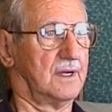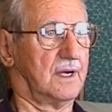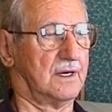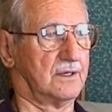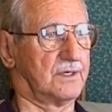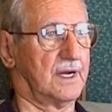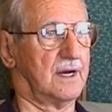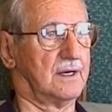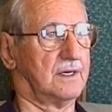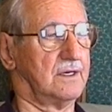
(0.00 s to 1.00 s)
and look
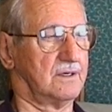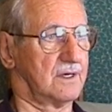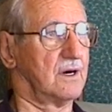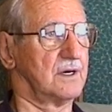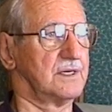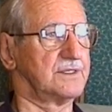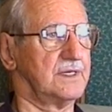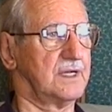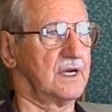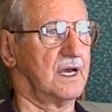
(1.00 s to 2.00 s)
down and you can hardly
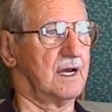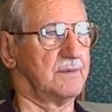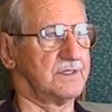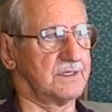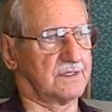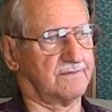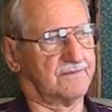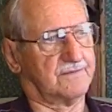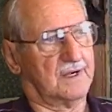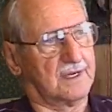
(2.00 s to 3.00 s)
see the camp. It's just
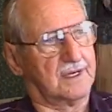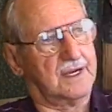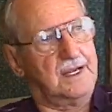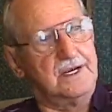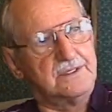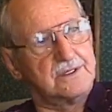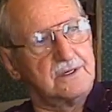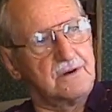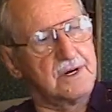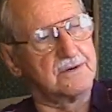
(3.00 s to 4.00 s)
a, like a haze
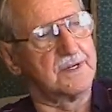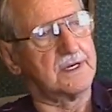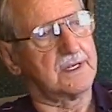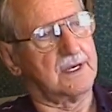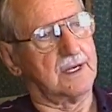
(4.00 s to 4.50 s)
hung over that